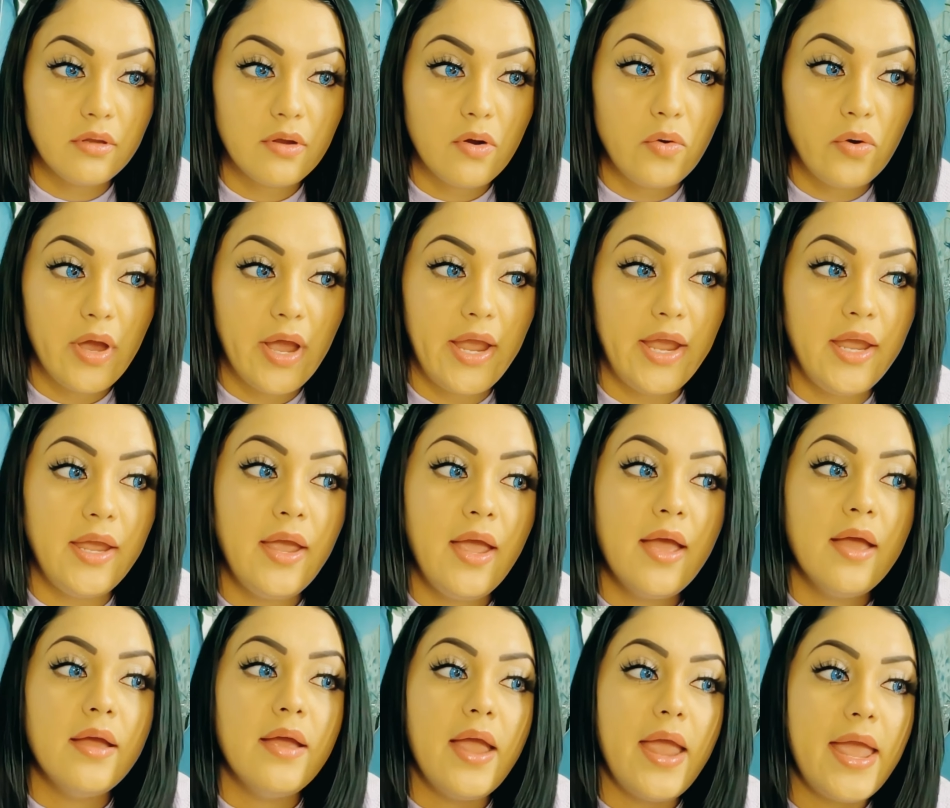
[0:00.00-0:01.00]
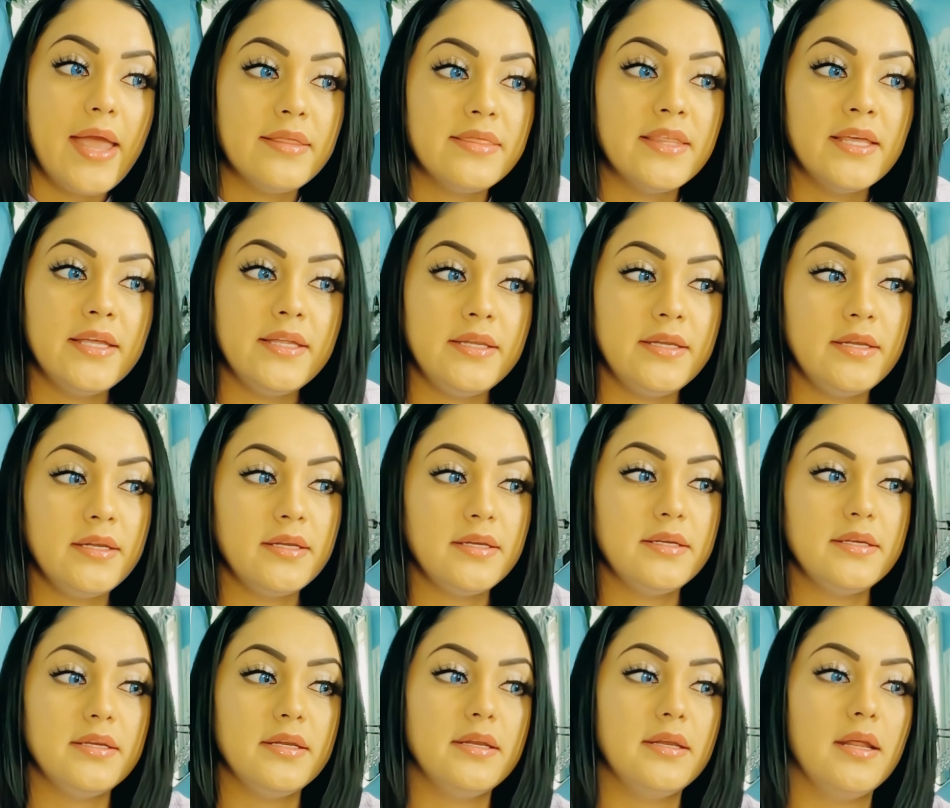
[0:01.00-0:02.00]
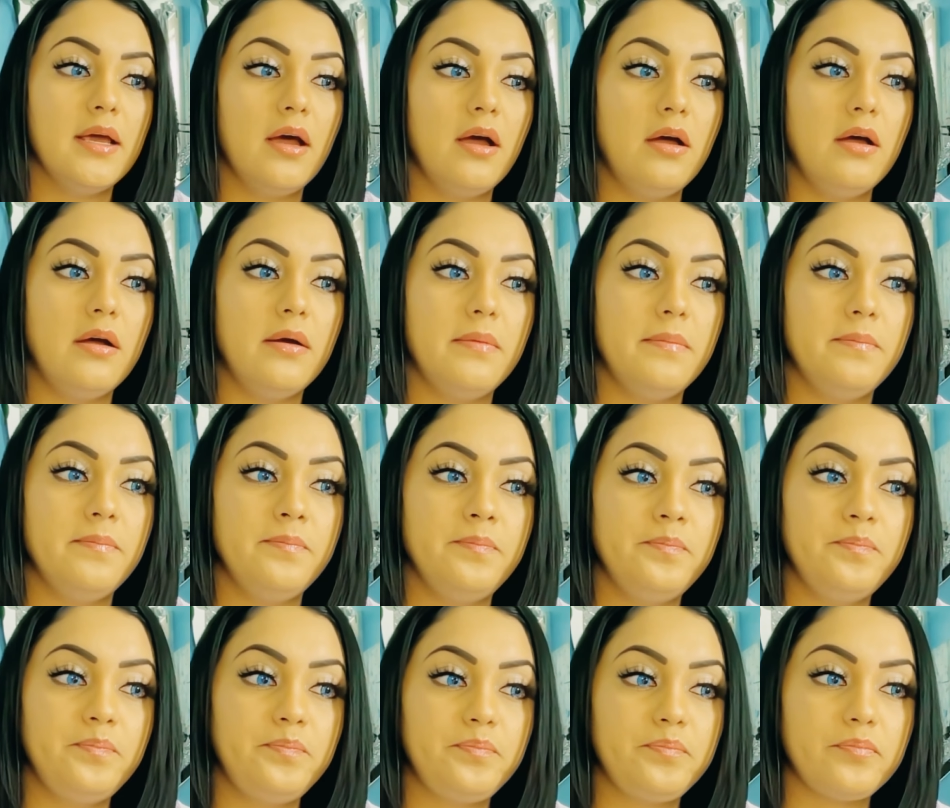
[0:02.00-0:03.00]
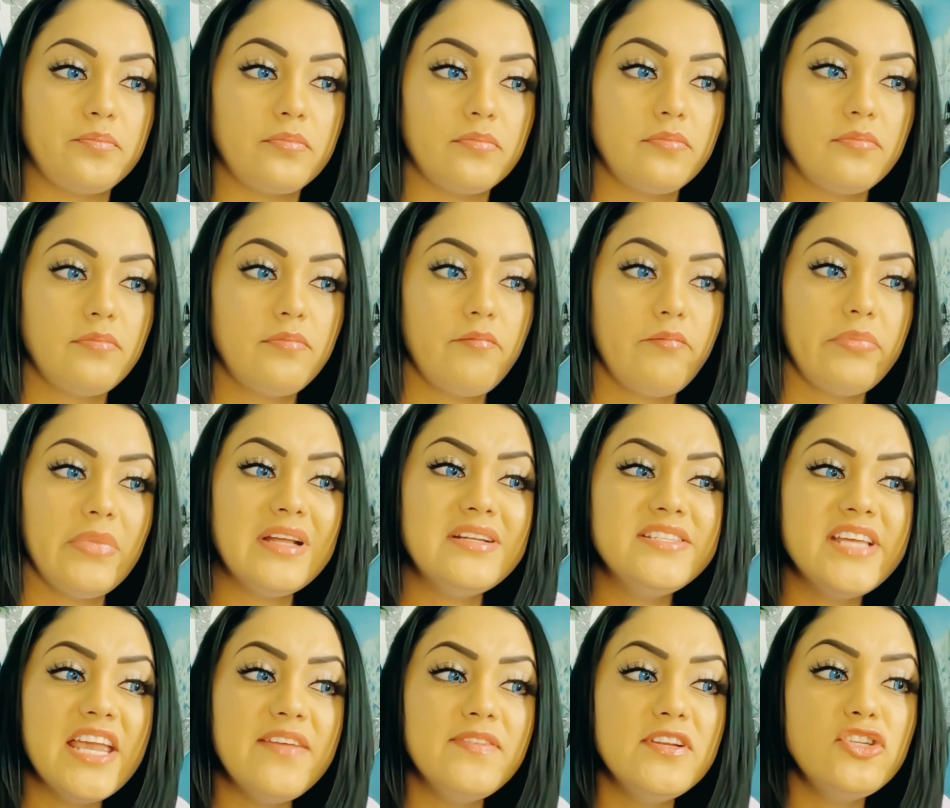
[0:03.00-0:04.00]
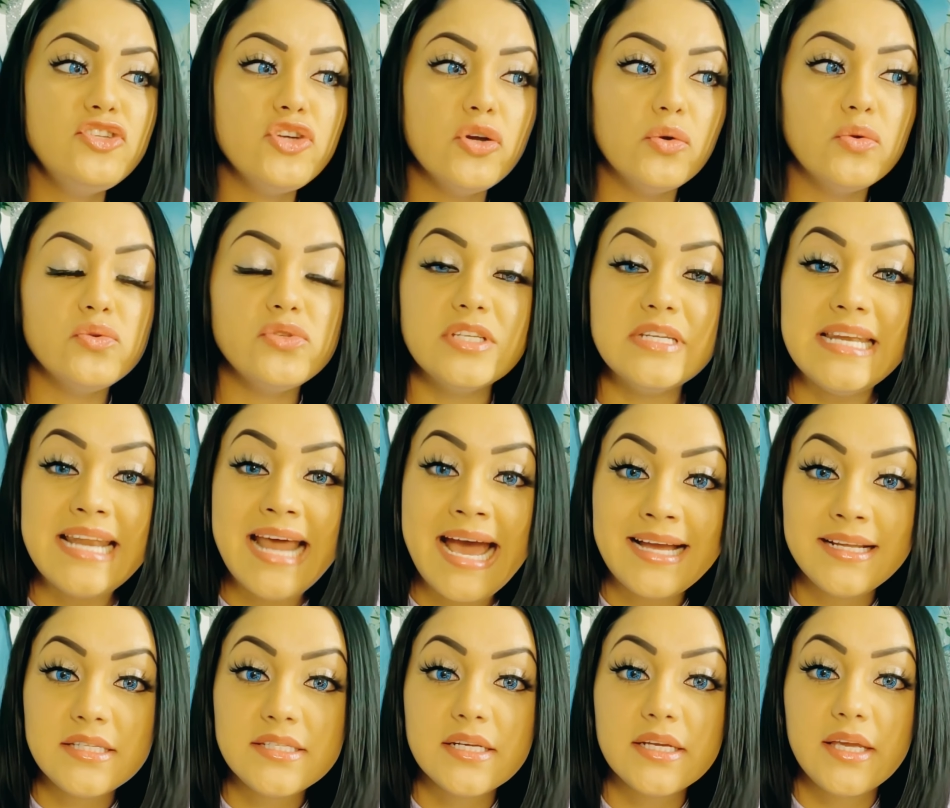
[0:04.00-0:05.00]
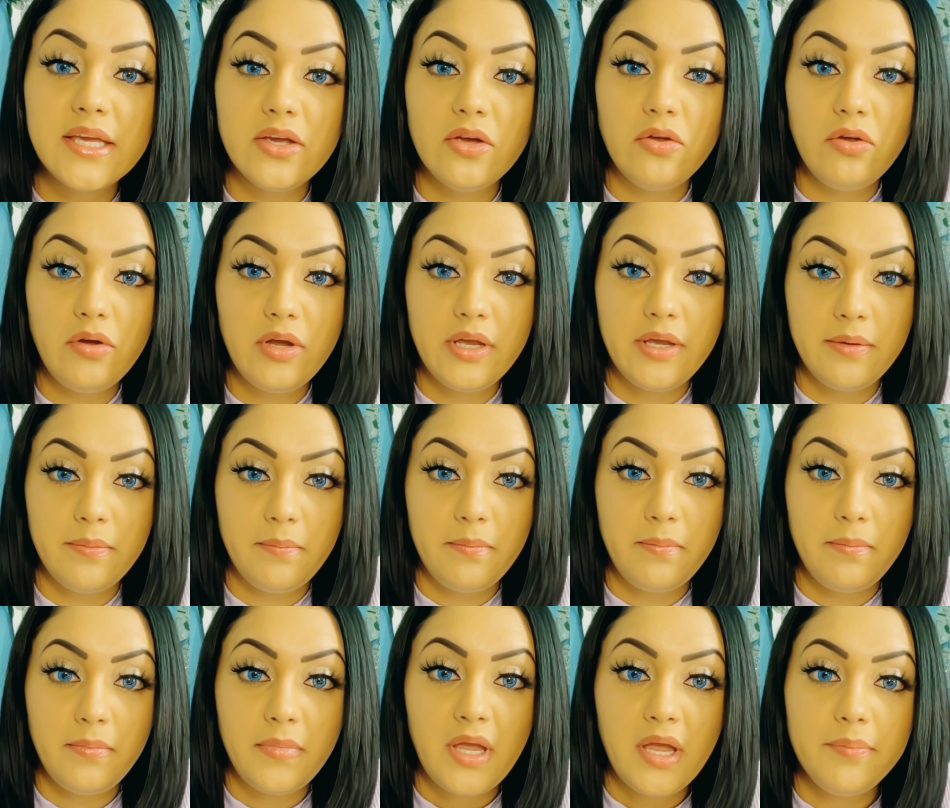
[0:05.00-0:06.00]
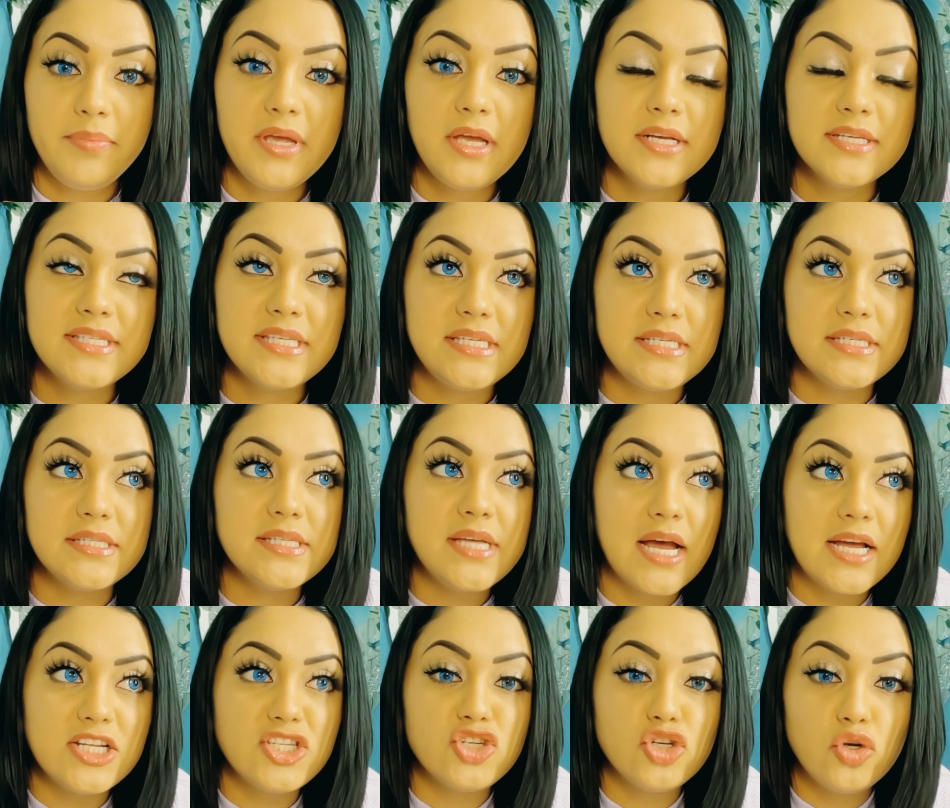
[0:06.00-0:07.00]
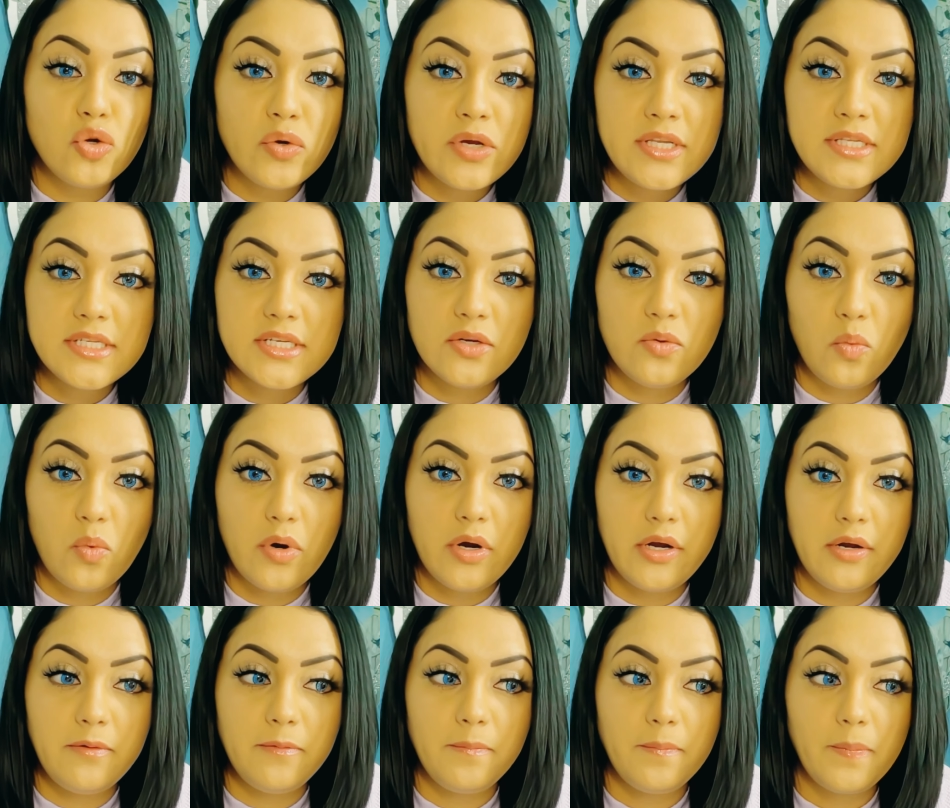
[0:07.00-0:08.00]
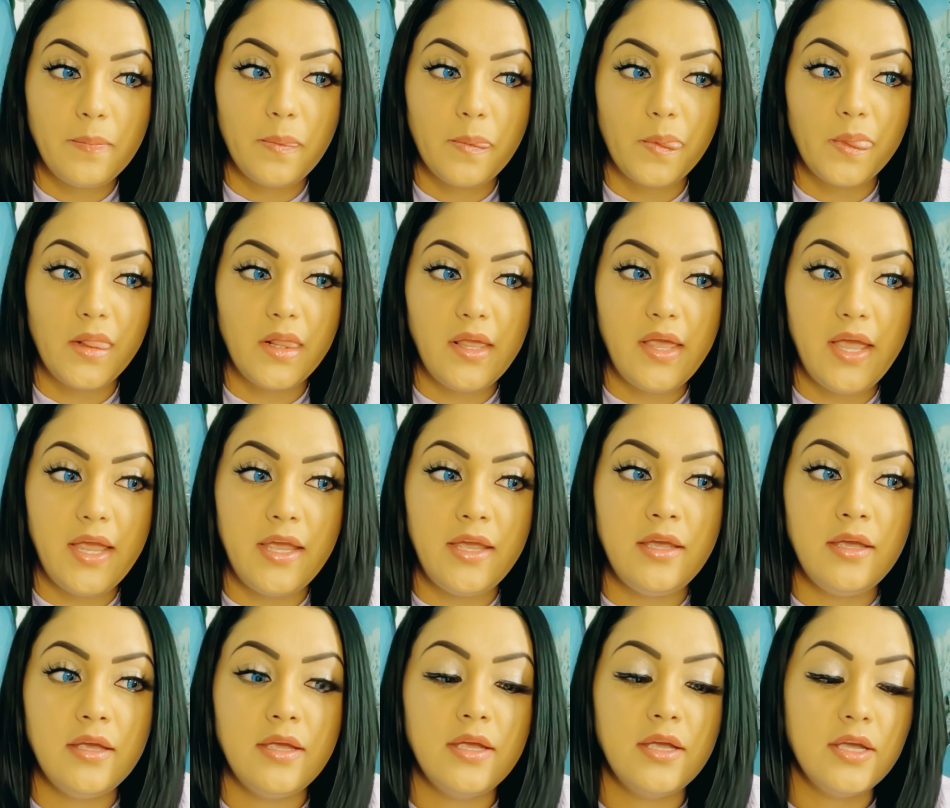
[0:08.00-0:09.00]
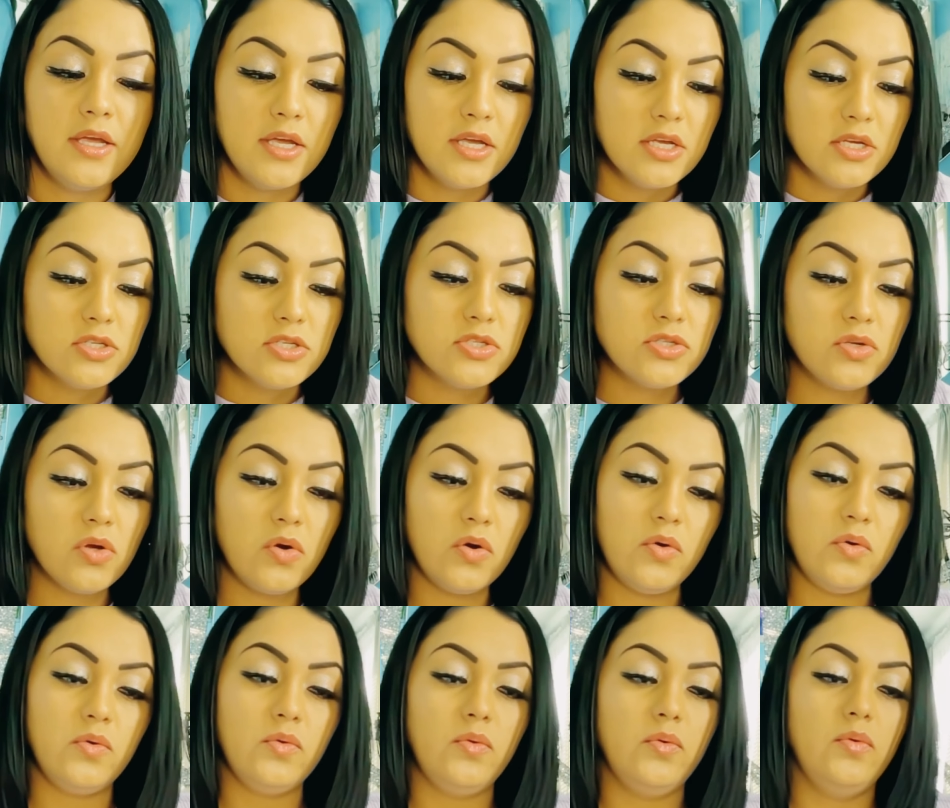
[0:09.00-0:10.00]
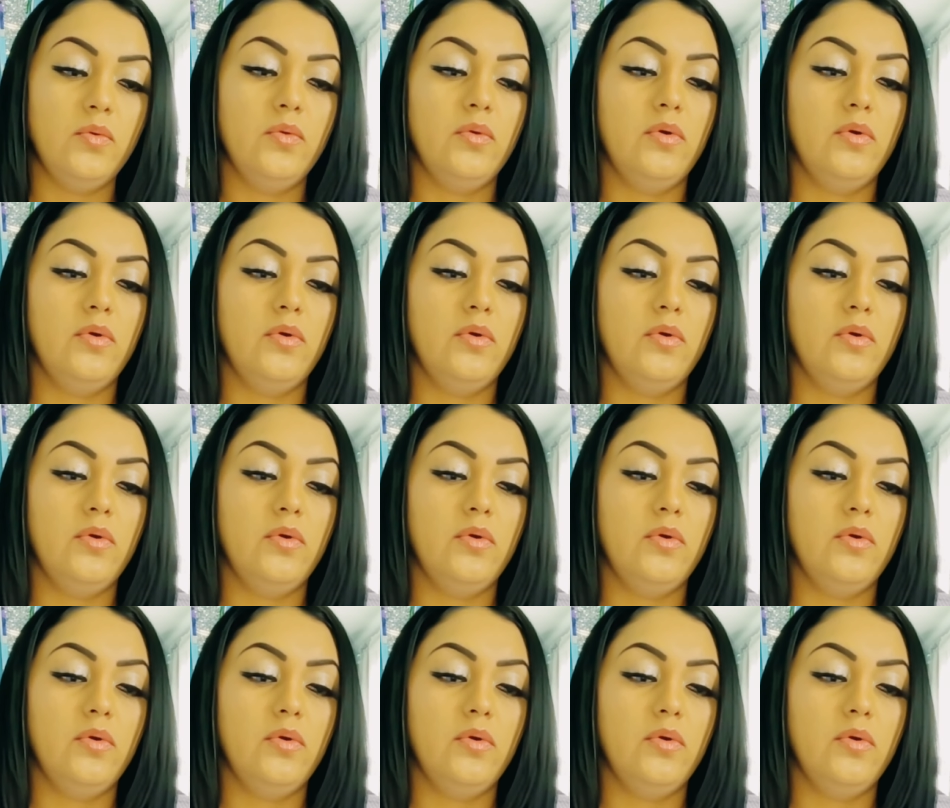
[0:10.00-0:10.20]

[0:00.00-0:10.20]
Okay, and then um, David chose not to kill him because he is God's anointed one. Okay, so